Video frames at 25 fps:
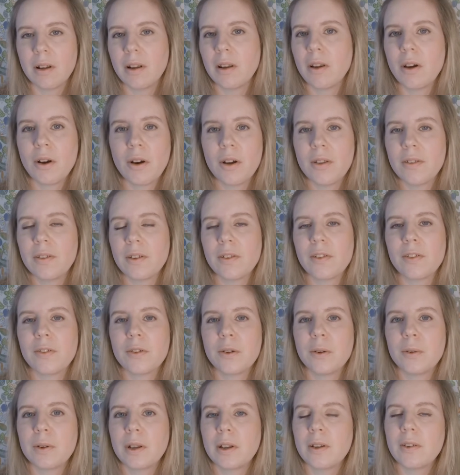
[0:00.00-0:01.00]
learn the
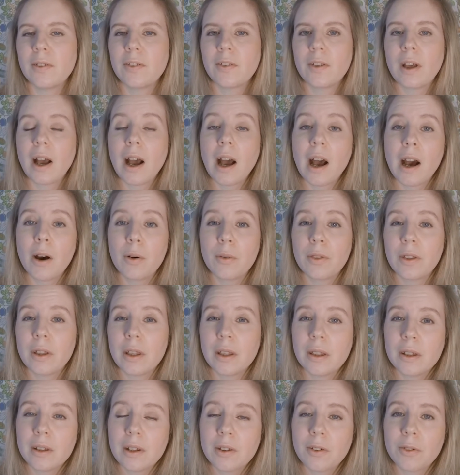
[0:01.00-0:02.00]
students how the
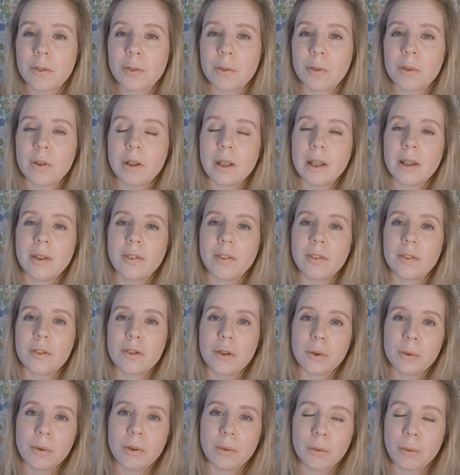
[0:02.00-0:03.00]
industry is
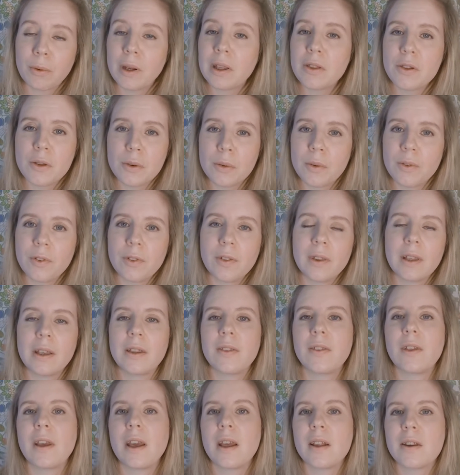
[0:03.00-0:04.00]

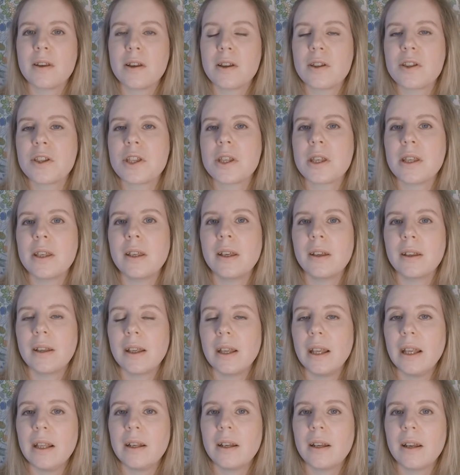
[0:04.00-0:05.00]
reducing the energy
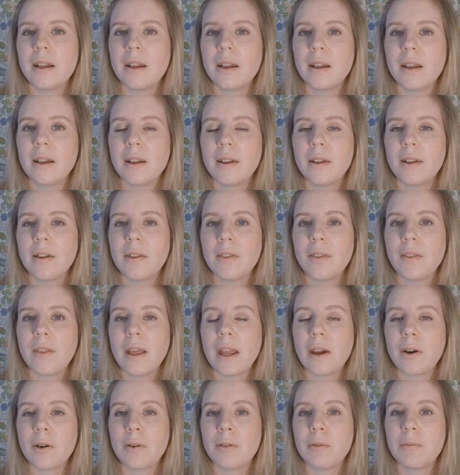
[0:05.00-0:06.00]
in
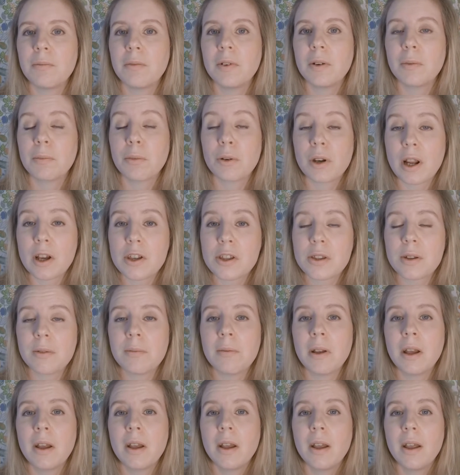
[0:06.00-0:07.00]
their
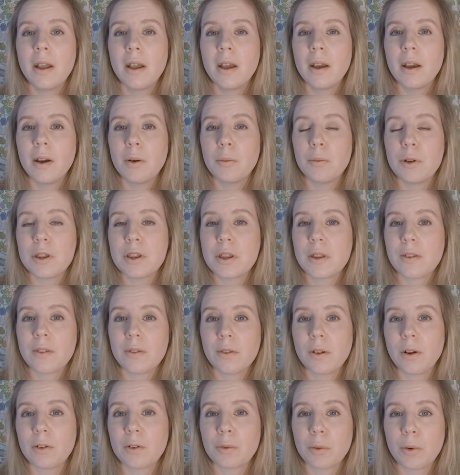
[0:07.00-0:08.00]
production, which
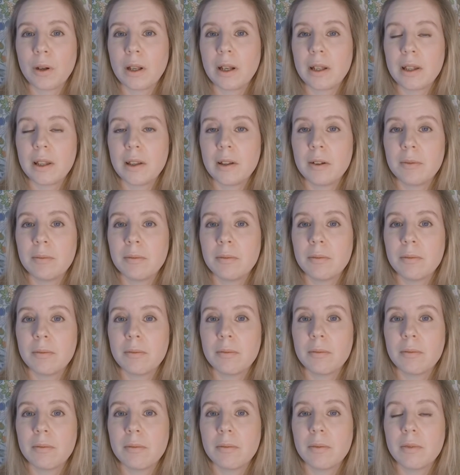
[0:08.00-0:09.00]
is not
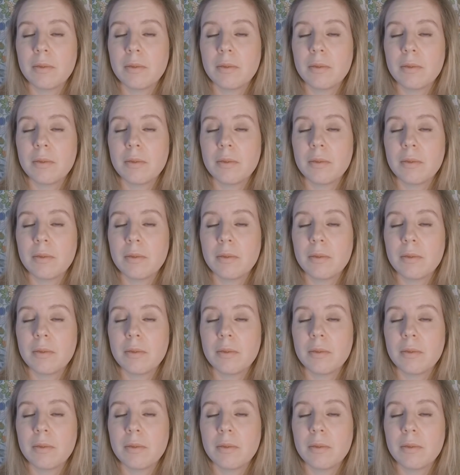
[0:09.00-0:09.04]
really,